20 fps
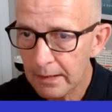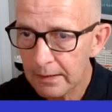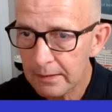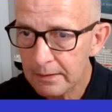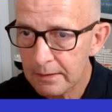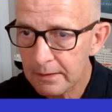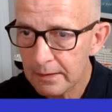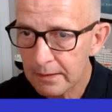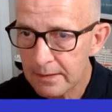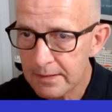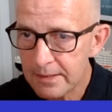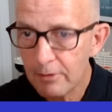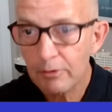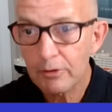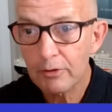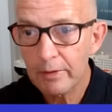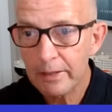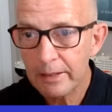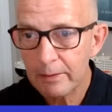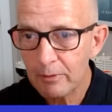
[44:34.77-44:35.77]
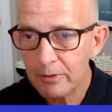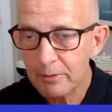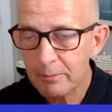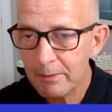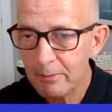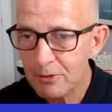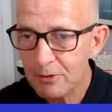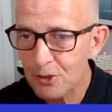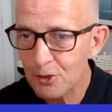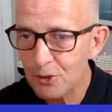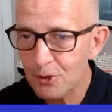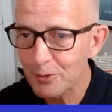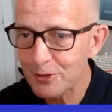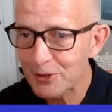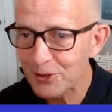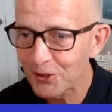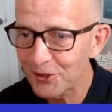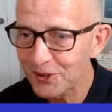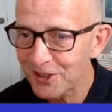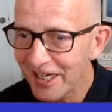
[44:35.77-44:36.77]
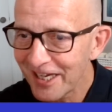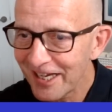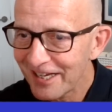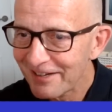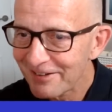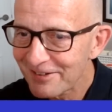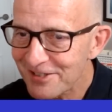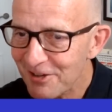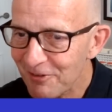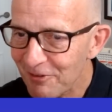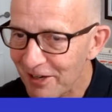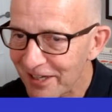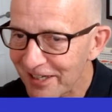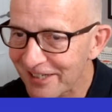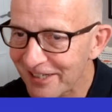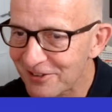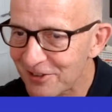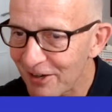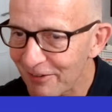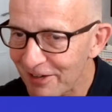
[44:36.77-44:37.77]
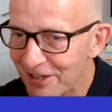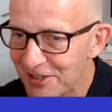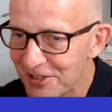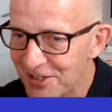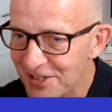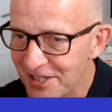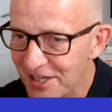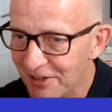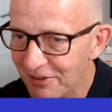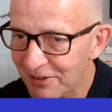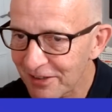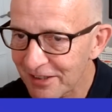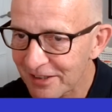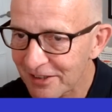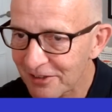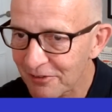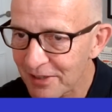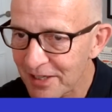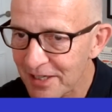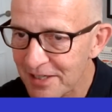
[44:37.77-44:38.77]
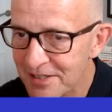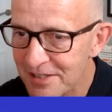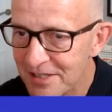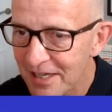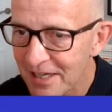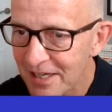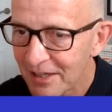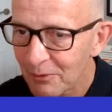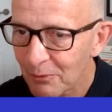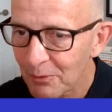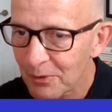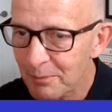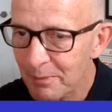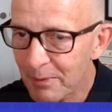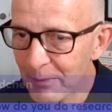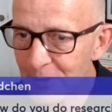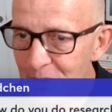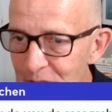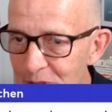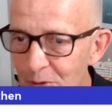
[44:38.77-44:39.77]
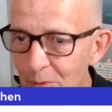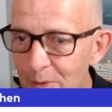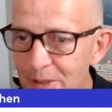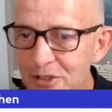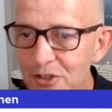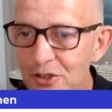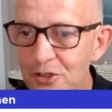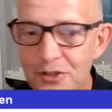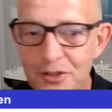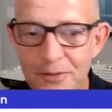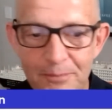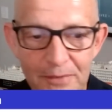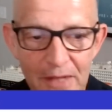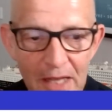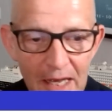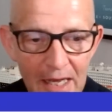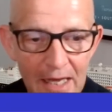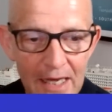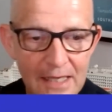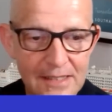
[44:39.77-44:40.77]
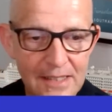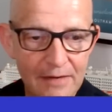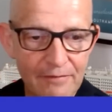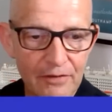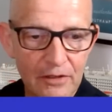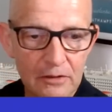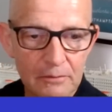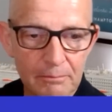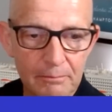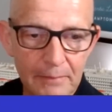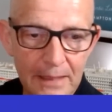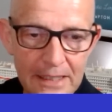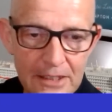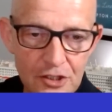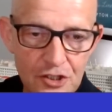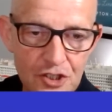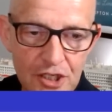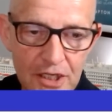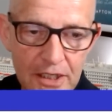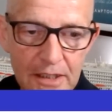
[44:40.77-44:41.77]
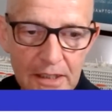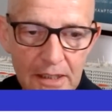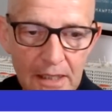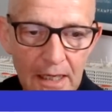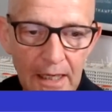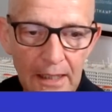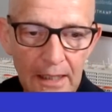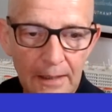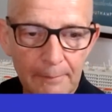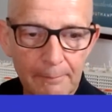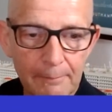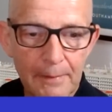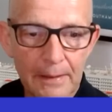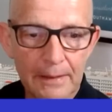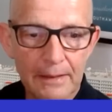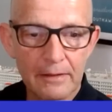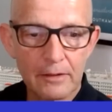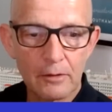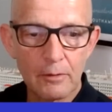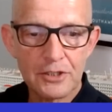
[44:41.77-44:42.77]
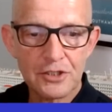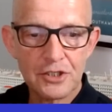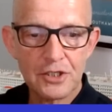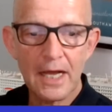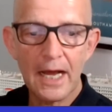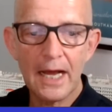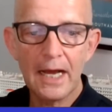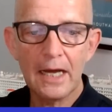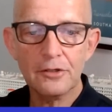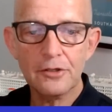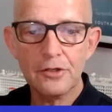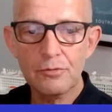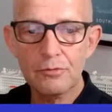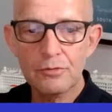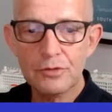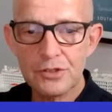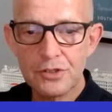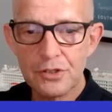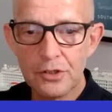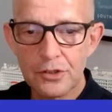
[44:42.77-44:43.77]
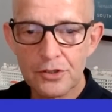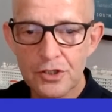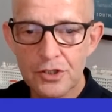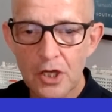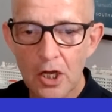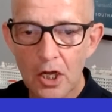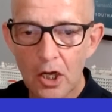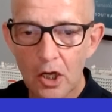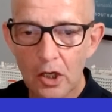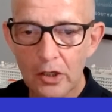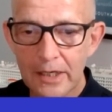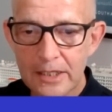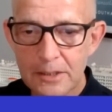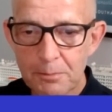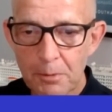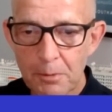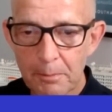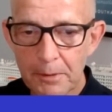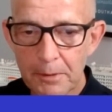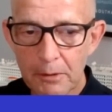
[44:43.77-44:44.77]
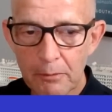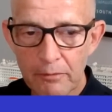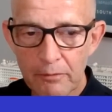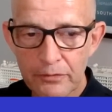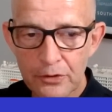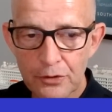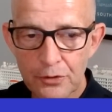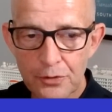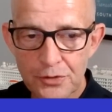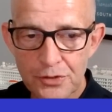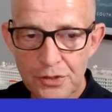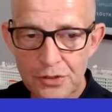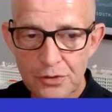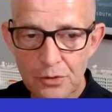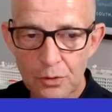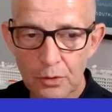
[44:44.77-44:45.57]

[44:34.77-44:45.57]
thing. Sarah agreeing with me, which is always good. Travel agent Sarah agrees with me, which is always good. Seinfeld Mad Chen, another question. How do you research on less popular river cruises